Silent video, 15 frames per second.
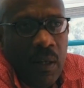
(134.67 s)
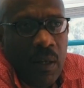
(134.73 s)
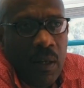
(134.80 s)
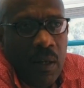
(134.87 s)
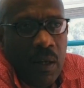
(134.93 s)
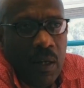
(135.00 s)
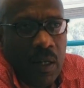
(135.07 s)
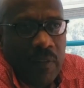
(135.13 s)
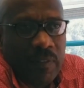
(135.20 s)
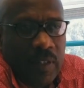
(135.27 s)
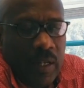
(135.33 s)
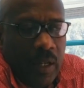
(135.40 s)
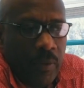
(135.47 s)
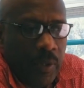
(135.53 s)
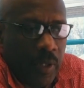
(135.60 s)
And after
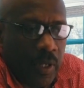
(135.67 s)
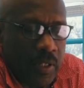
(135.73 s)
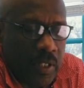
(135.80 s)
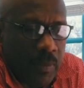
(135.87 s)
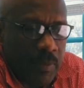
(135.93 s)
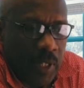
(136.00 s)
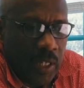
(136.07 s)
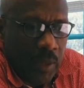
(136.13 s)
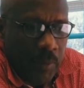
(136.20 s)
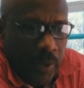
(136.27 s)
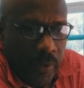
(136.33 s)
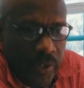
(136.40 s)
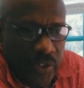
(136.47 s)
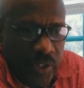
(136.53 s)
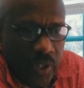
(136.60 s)
clearing customs and
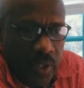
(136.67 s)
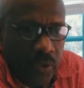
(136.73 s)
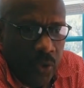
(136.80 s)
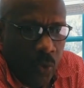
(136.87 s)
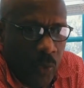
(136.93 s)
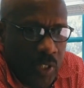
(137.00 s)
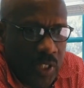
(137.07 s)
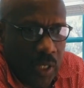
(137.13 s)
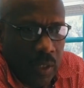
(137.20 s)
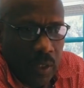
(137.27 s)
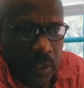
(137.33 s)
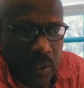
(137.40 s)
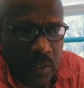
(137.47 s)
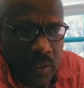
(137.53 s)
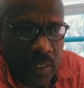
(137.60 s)
immigration, we settled
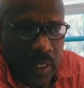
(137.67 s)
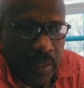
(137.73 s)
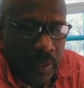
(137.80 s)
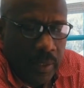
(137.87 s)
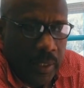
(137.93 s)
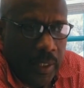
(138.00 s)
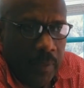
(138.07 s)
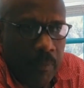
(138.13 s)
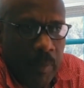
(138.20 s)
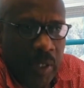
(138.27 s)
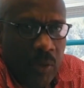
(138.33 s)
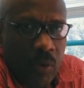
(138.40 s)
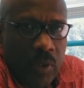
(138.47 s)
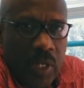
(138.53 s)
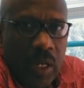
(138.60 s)
in slightly, made
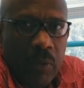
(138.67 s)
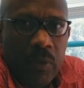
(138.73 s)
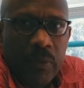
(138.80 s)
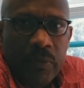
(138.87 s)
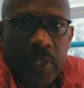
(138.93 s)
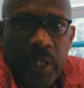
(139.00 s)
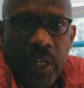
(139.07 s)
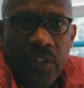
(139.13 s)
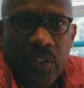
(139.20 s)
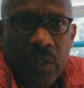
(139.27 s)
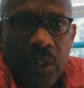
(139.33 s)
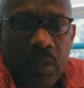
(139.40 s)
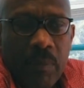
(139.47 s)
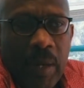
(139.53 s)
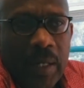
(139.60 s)
contact with the agent
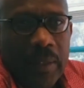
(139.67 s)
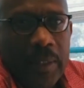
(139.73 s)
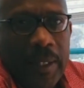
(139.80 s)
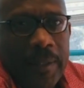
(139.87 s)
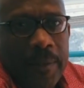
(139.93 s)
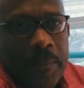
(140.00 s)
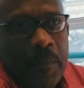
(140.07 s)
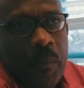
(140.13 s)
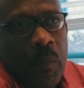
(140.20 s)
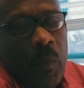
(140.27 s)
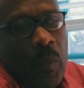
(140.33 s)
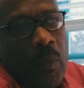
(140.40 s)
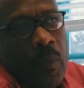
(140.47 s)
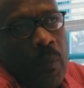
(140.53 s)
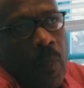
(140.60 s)
in Martinique.
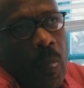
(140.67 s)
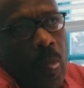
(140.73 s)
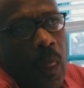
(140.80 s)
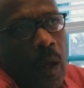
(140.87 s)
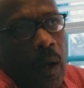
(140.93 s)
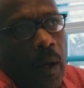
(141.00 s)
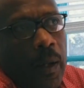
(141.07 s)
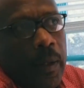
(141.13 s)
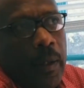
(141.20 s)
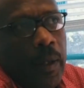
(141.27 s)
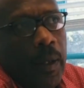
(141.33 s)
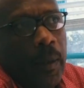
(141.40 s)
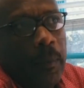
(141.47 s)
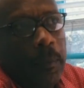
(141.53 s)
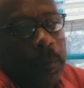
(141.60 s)
And
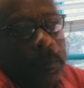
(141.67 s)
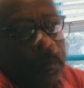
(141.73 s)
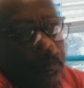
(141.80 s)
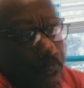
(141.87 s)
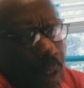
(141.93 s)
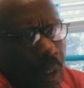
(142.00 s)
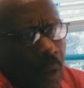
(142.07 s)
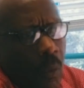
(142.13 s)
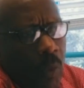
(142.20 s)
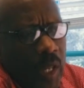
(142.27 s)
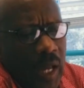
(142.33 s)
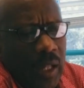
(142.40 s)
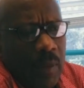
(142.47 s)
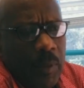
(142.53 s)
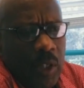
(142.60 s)
we
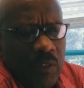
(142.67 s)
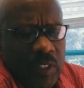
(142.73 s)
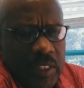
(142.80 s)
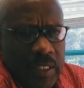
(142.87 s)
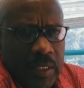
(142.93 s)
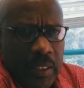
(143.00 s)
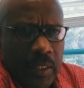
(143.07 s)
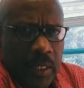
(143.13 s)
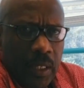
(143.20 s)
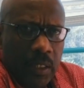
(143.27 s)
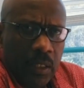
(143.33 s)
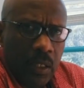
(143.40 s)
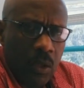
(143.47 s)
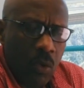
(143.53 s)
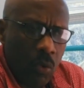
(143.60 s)
had a bit of a delay in getting the
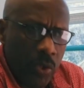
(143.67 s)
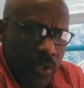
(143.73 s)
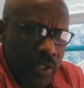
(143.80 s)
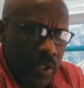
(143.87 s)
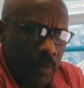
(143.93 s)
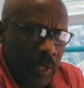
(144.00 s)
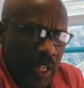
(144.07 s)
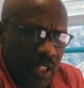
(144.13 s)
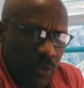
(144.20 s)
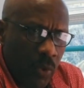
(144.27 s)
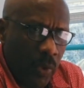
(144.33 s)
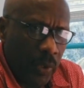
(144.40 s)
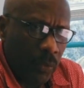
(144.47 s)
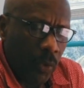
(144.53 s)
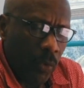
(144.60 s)
goods because
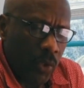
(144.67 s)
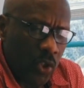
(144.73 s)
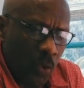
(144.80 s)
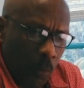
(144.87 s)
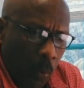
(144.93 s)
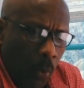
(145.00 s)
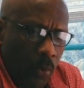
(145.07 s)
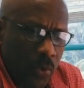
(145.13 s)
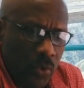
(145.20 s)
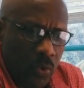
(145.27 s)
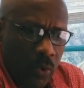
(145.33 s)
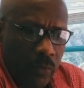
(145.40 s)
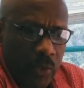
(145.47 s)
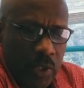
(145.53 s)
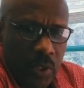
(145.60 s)
we were supposed to
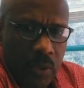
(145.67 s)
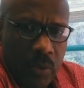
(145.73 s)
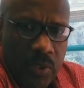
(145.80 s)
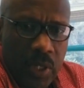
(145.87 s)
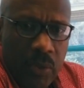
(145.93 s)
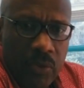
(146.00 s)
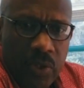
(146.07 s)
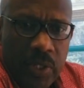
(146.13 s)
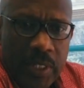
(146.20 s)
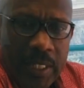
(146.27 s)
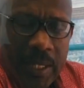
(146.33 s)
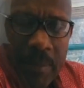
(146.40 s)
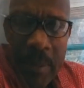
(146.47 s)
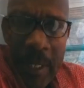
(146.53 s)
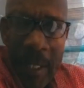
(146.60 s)
return to St. Lucia the
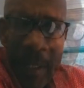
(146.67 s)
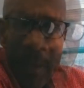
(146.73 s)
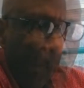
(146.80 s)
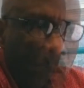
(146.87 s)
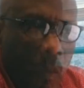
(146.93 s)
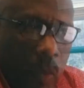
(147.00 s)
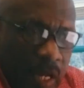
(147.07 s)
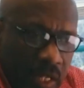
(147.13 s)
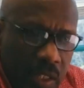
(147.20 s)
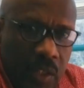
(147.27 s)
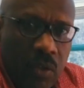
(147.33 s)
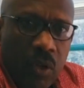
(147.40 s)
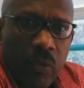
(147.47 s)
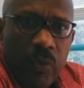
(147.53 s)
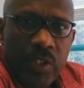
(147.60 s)
same day. We did
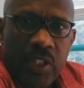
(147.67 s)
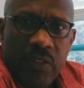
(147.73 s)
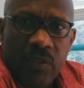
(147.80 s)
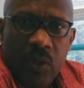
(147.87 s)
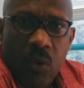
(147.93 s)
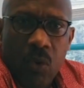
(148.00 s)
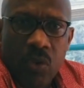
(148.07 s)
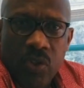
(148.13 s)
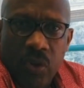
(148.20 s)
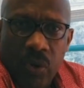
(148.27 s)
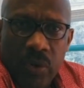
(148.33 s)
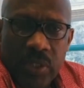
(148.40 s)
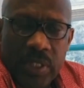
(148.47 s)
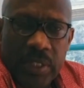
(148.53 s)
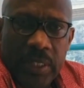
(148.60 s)
not receive the goods not
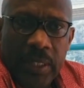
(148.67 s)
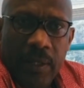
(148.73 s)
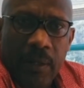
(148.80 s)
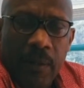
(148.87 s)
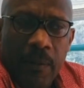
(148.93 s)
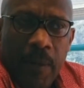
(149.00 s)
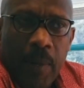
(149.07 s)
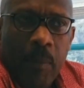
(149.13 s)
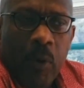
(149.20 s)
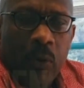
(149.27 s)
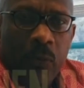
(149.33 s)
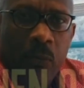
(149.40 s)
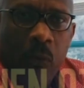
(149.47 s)
until about 4